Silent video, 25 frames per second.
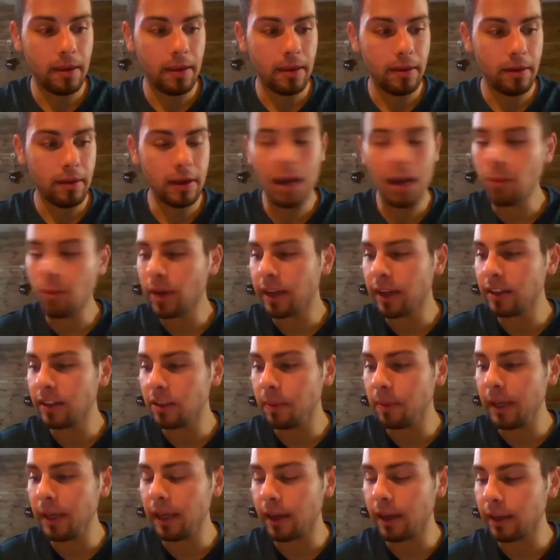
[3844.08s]
yeah, we can
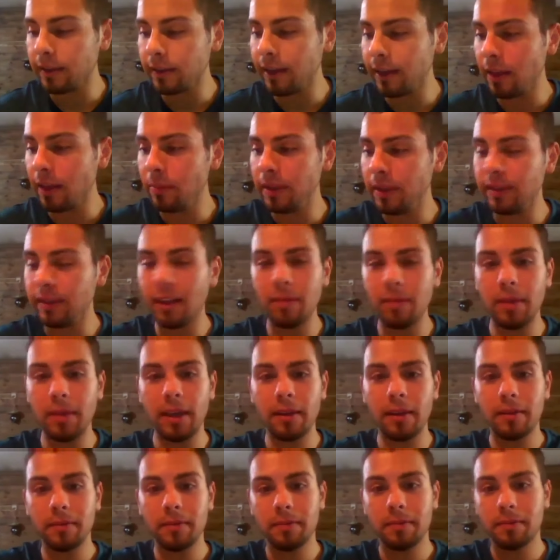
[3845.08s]
speak. Tell me, tell me.
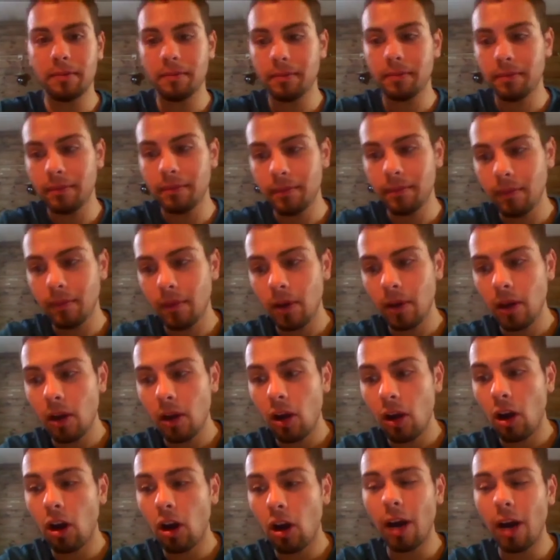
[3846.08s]

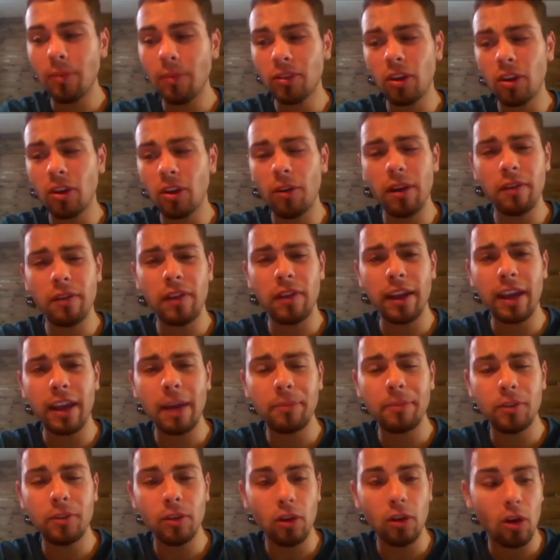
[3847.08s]
Oh, I'm sorry if I
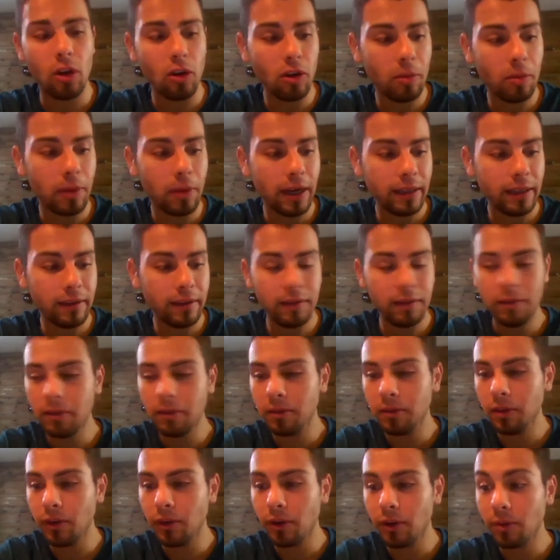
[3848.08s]
kept you long, but,
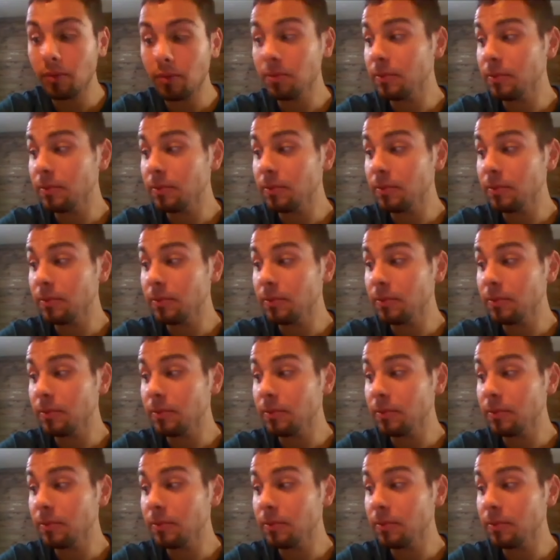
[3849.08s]
you know.